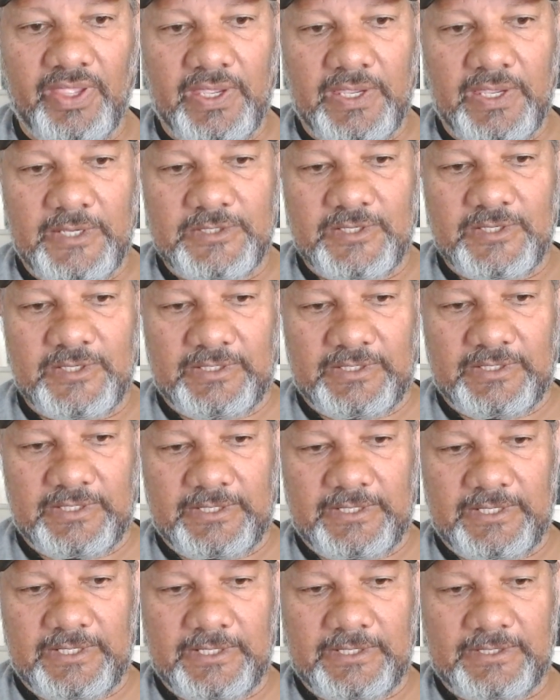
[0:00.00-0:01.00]
So
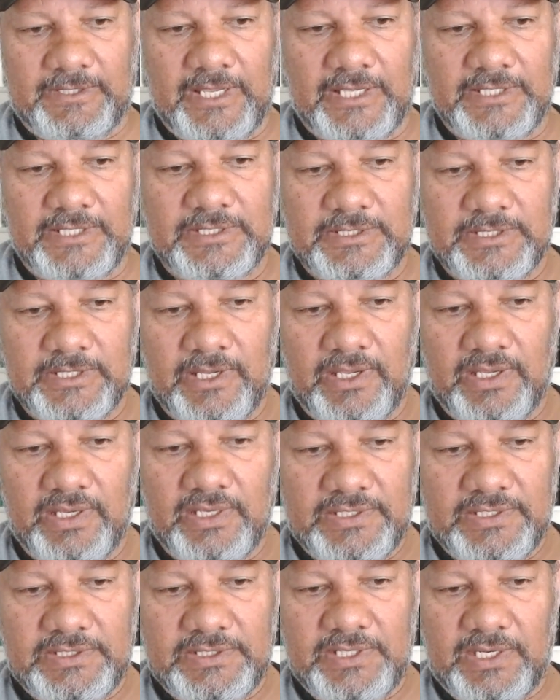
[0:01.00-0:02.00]
it does
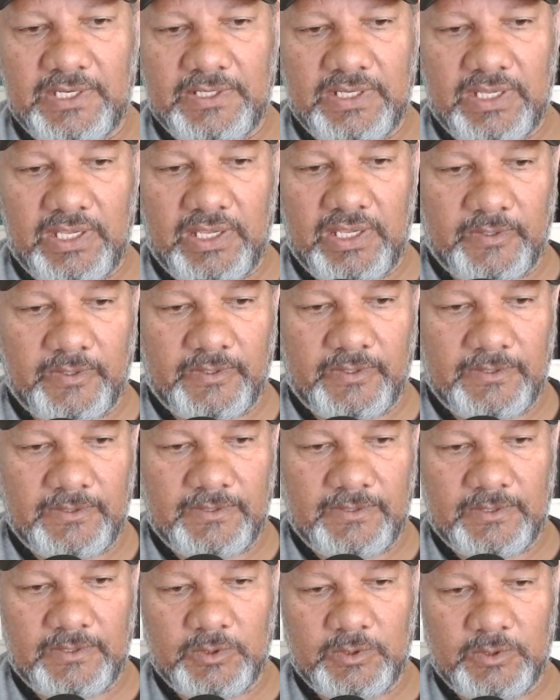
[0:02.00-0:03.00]
set out
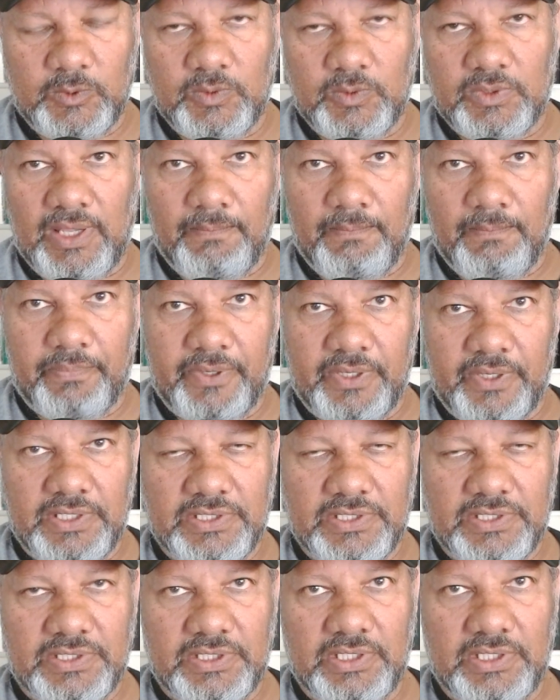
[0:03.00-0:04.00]
the two
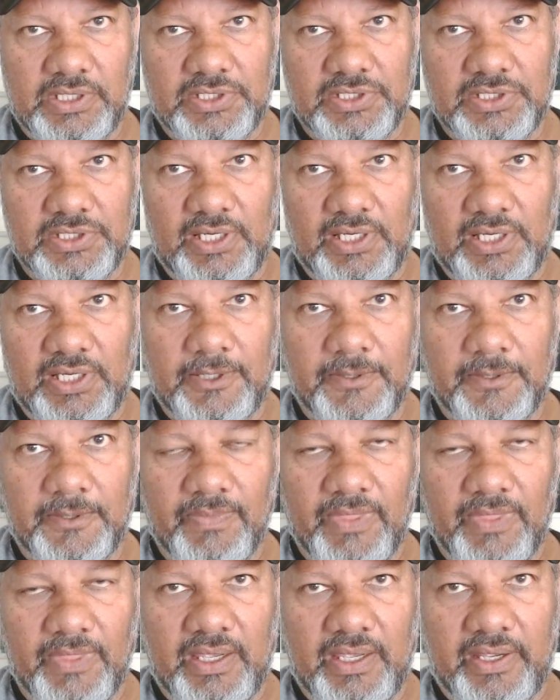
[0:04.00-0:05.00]
companies initially,
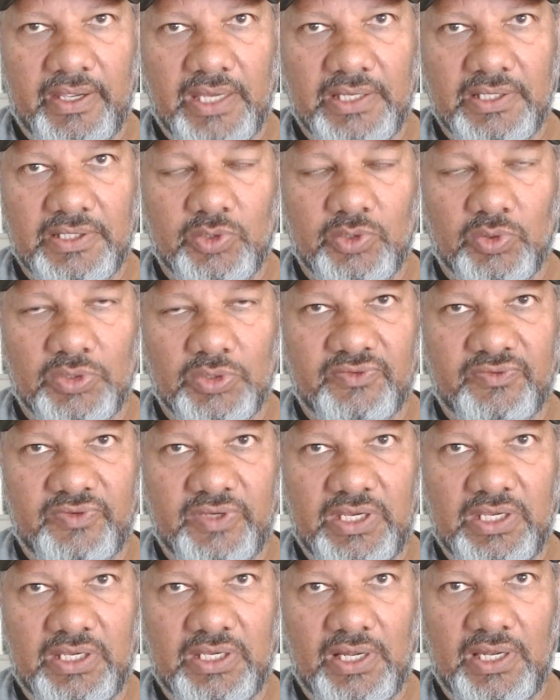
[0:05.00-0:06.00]
right? Draws a
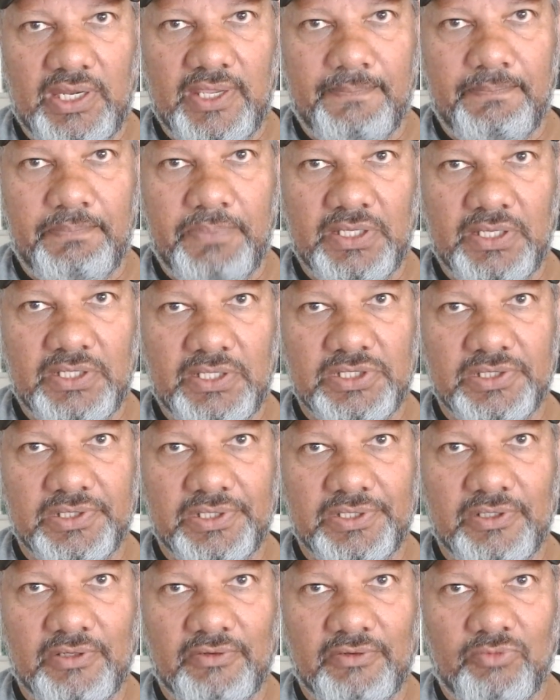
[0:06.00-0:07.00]
very clear
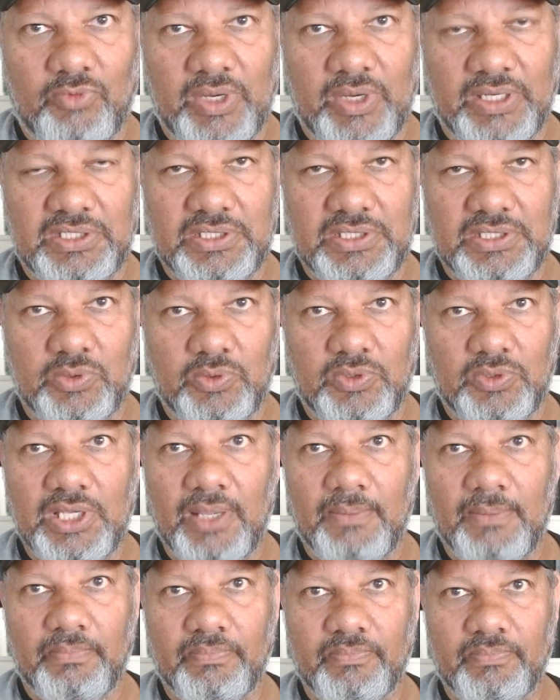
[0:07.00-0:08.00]
picture of what is to
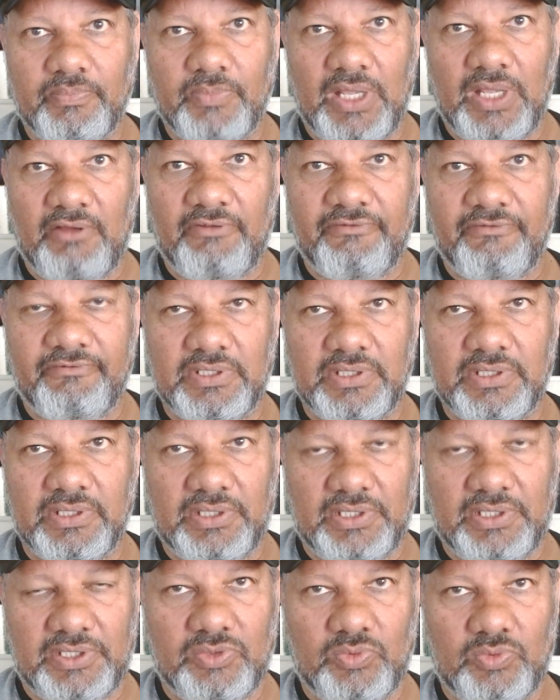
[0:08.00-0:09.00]
come after
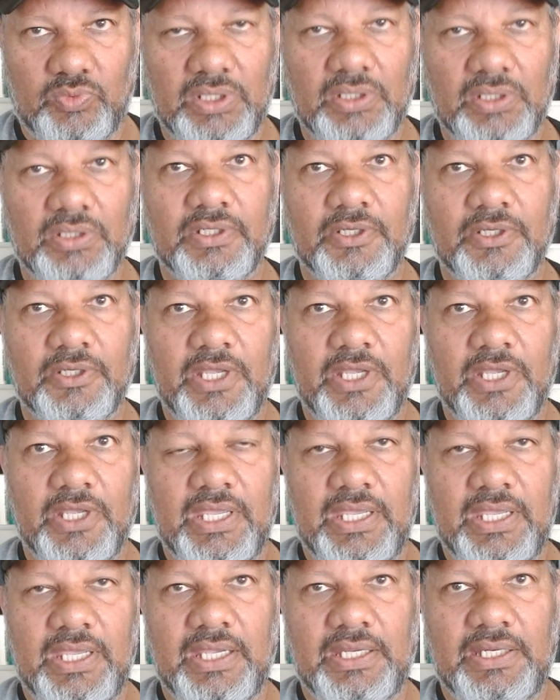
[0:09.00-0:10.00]
this world,
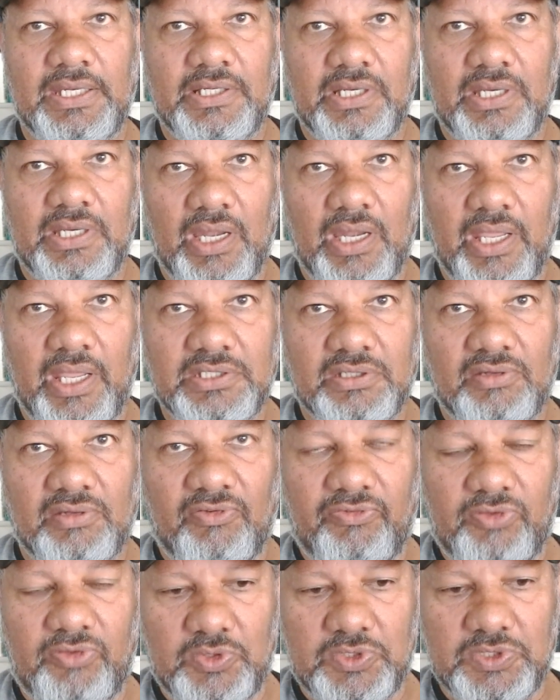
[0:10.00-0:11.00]
and it relates the
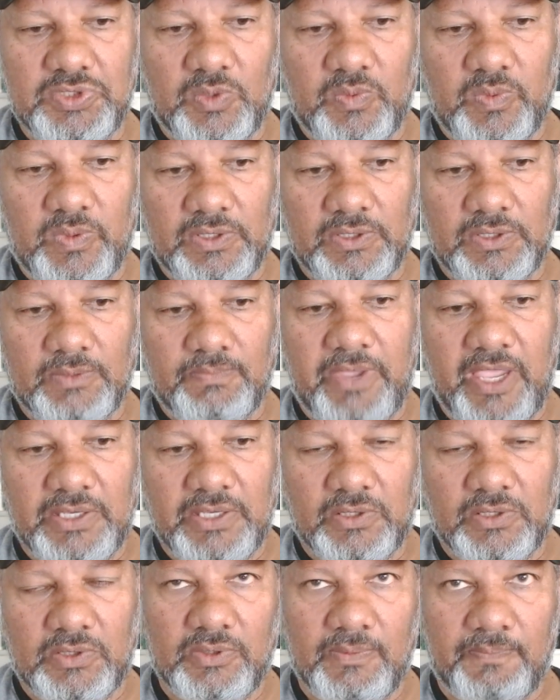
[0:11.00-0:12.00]
future world back
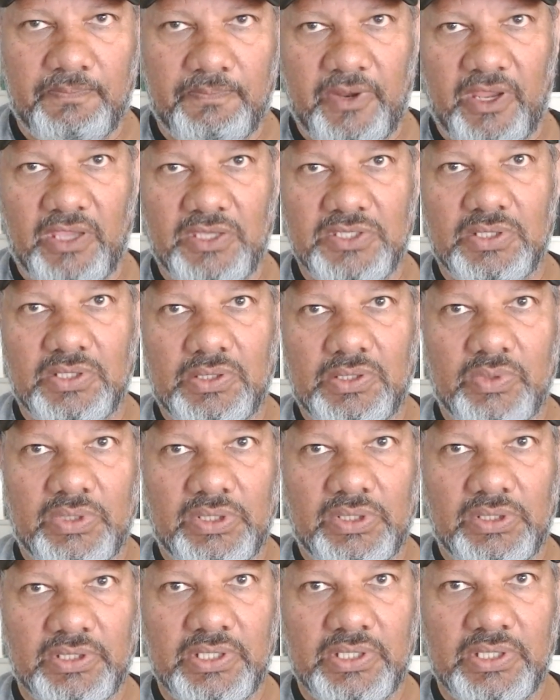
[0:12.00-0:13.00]
to the present
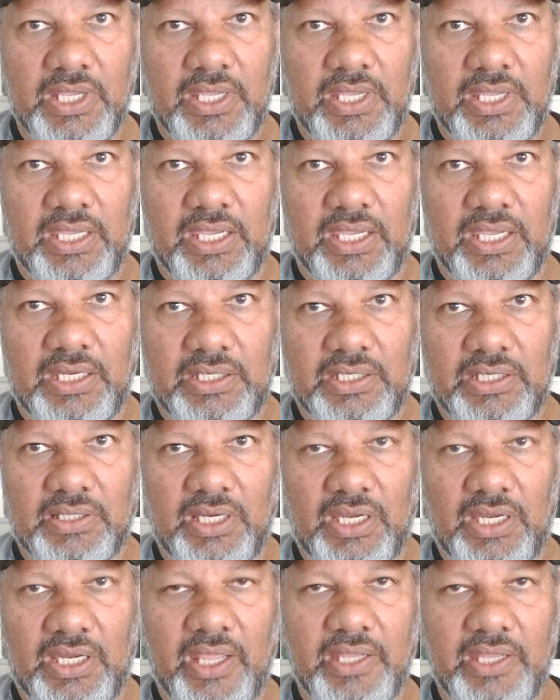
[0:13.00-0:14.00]
world, and
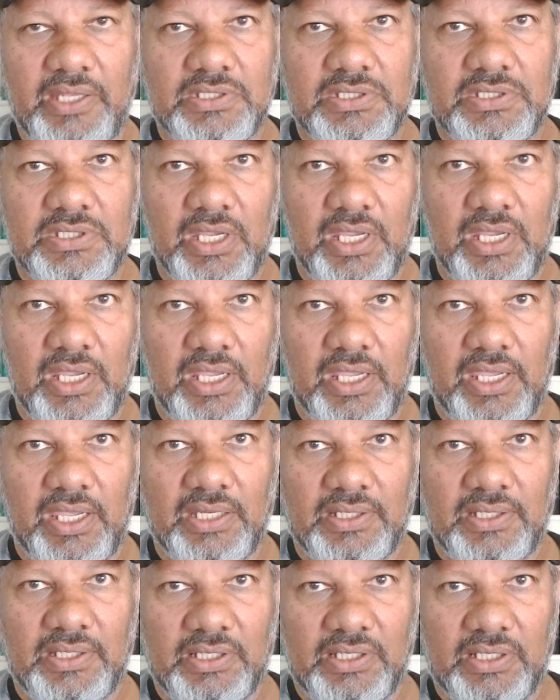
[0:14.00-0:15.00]
it relates,
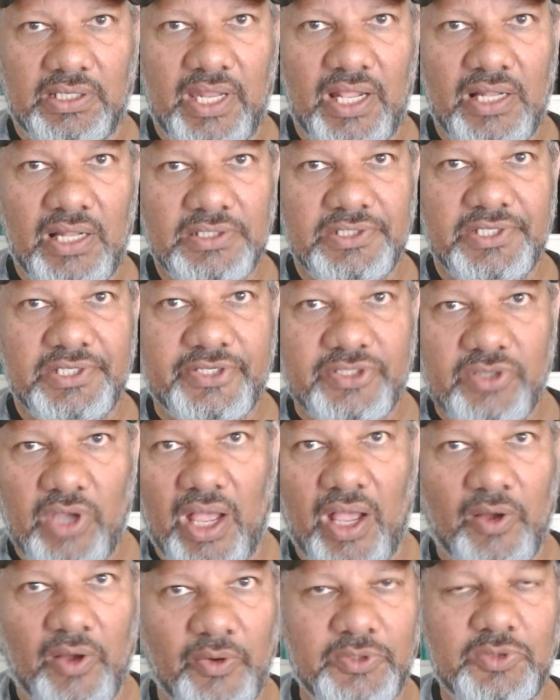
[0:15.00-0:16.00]
it tells us
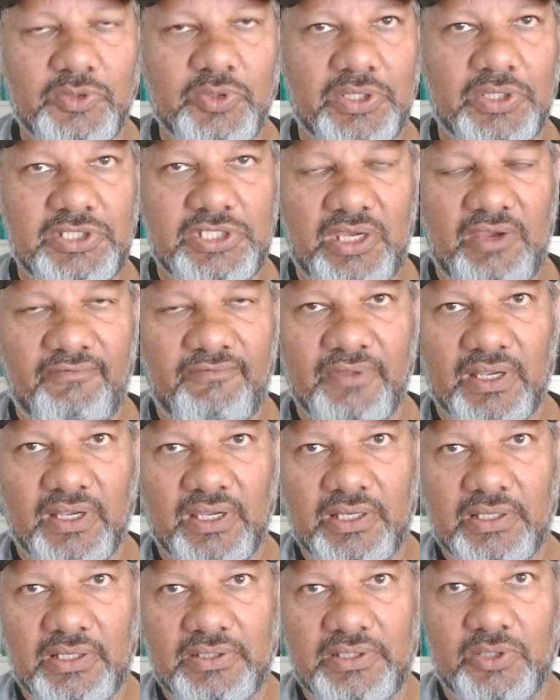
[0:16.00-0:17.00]
how to achieve
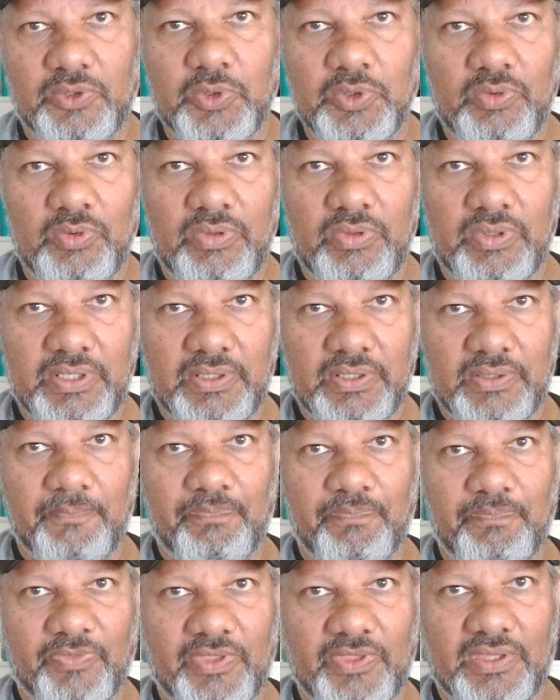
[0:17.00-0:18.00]
the good
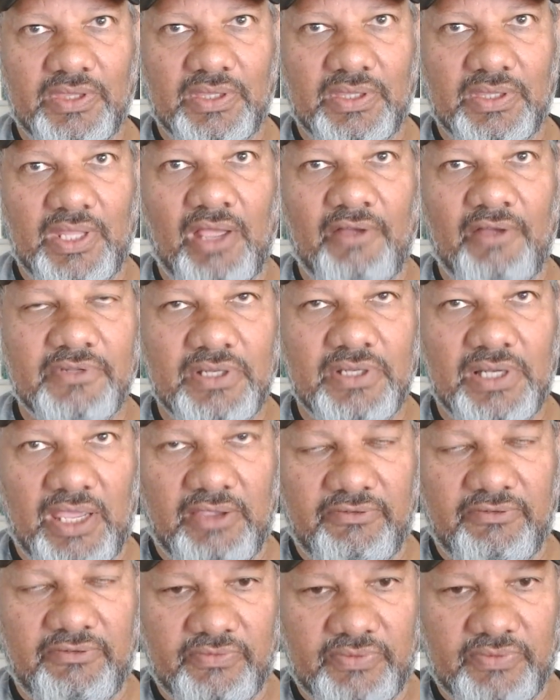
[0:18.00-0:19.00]

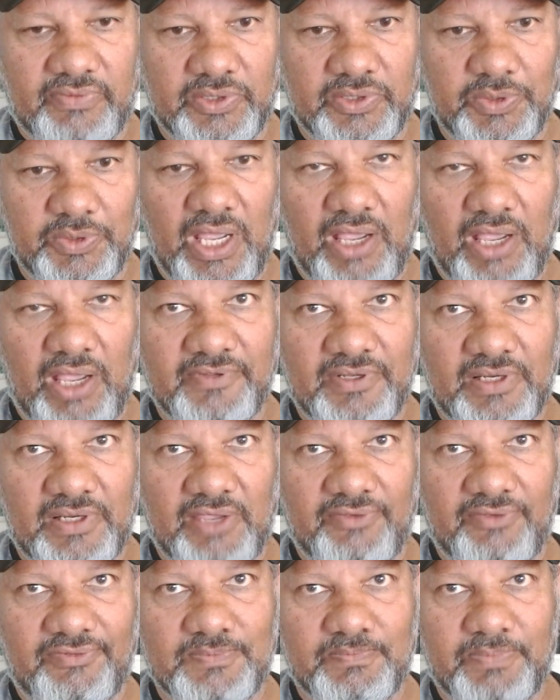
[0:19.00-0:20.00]
afterlife. The good
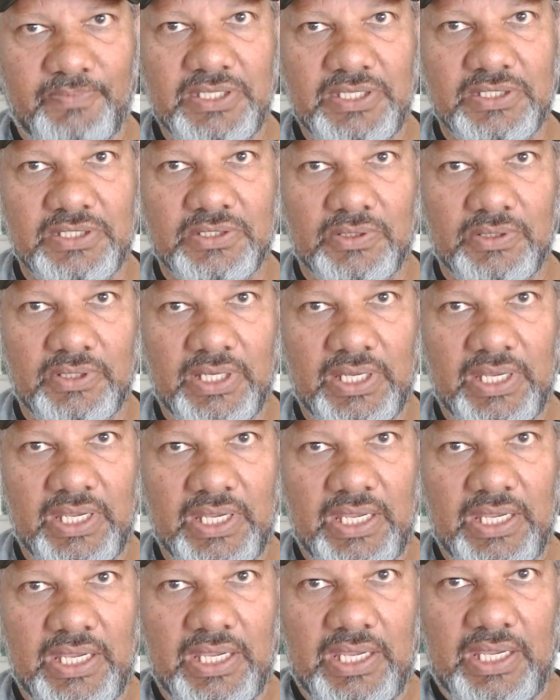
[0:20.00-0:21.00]
afterlife is based on
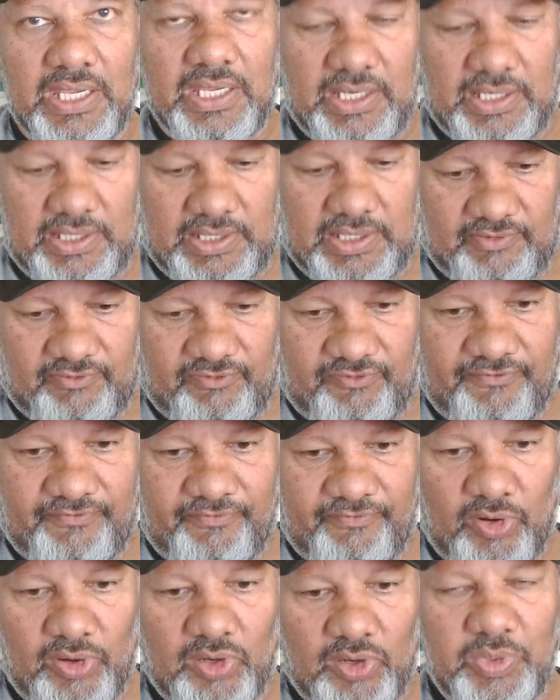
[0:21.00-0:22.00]

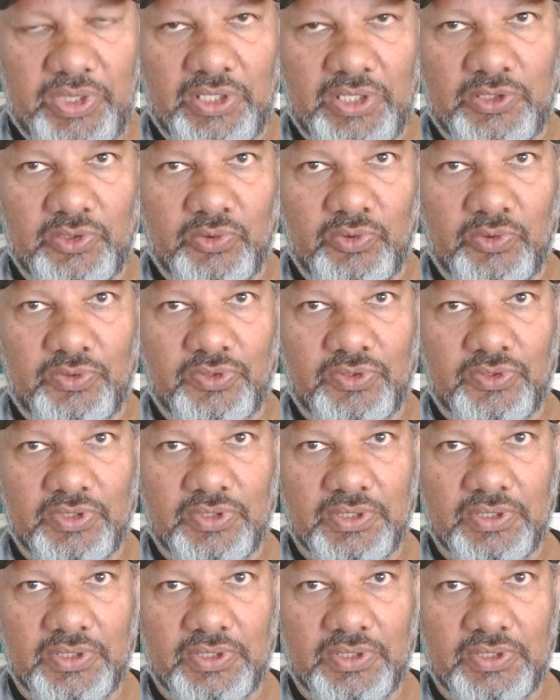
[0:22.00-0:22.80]
following truth